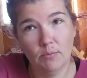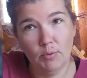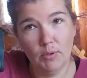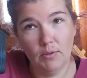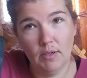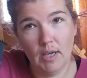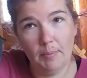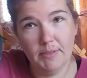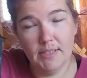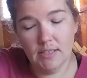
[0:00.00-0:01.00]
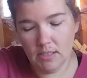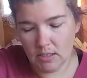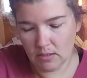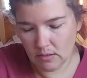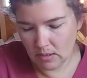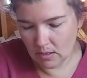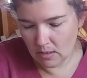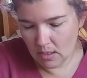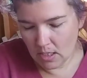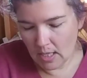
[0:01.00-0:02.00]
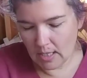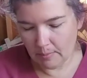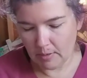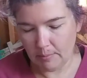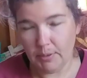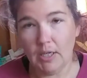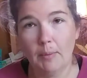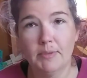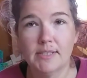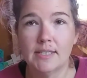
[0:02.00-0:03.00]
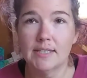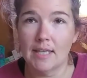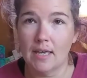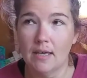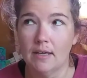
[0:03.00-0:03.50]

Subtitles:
put a couple seeds in here, and then I'm gonna put a couple seeds in that.